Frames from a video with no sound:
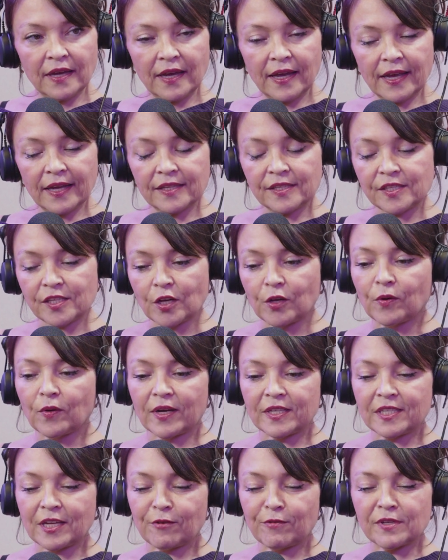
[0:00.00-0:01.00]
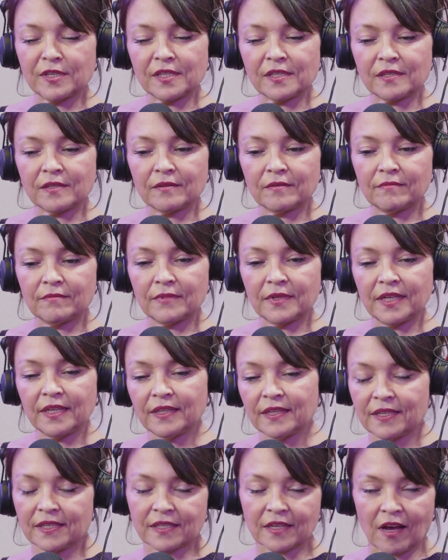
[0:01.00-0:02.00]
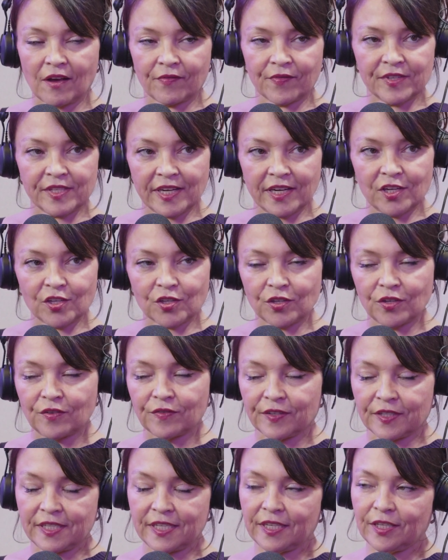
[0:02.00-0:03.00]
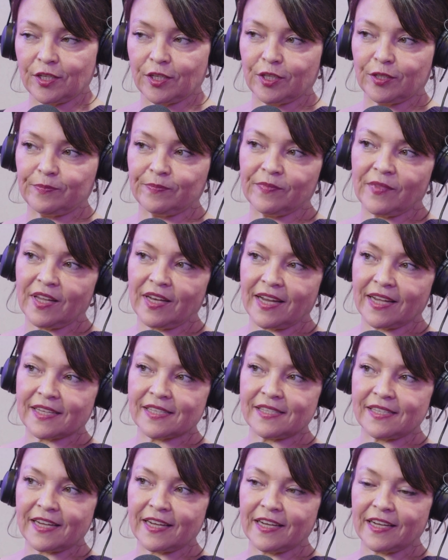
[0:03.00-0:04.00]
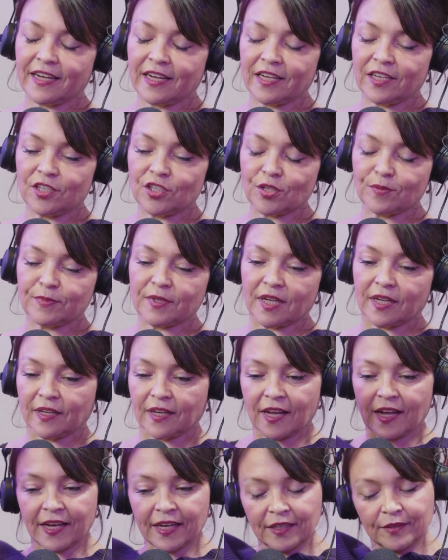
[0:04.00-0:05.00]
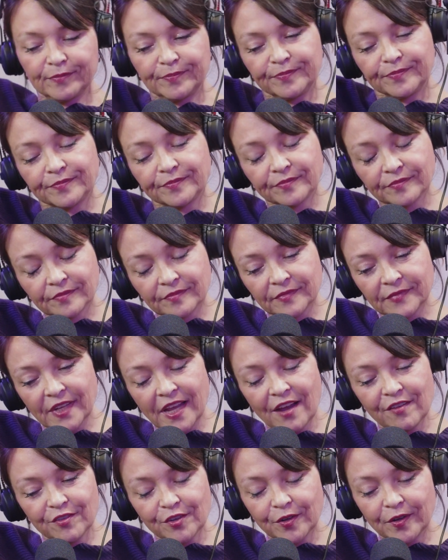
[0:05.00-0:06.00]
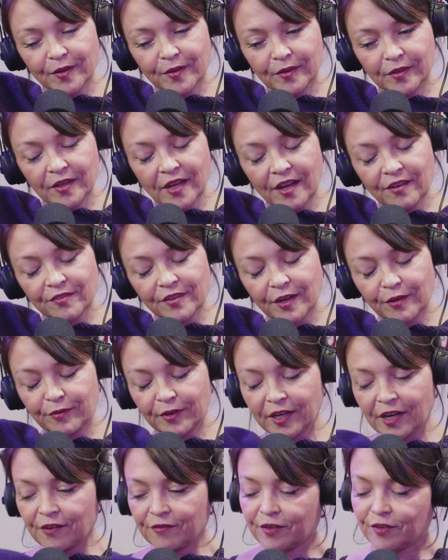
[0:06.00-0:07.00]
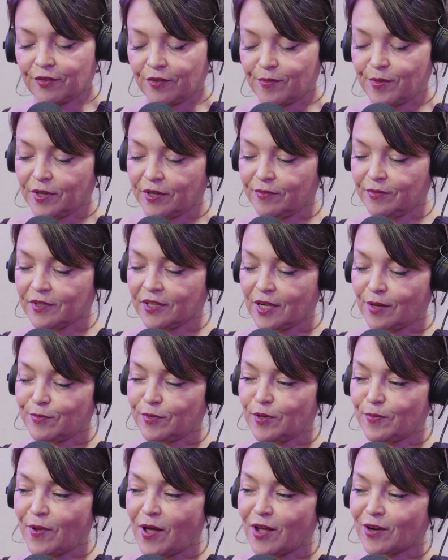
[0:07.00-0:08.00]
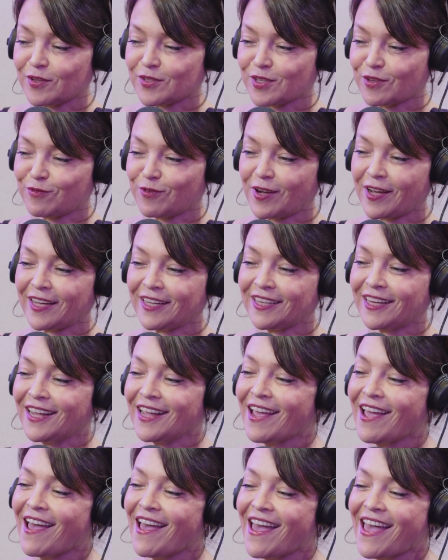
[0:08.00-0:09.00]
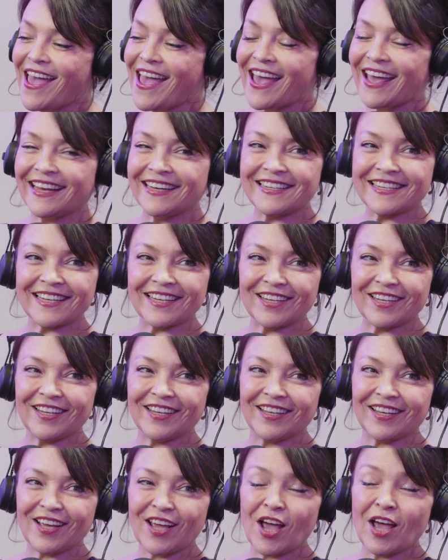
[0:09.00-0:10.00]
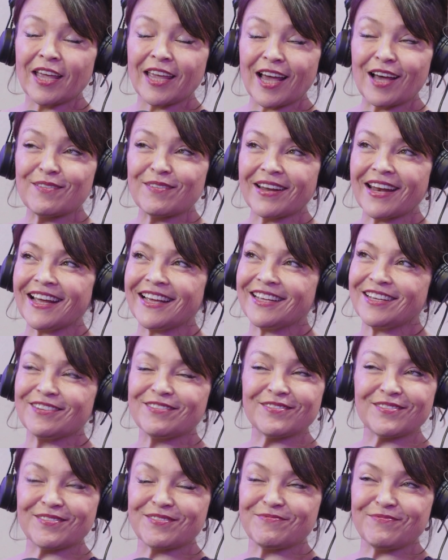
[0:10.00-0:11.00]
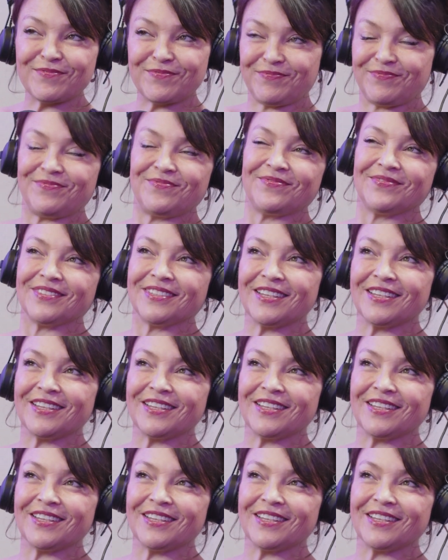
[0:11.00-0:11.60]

And so as I was in this conversation over dinner, the next day I jumped online after I recovered from the couple of bottles of wine. After an Alka-Seltzer and orange juice.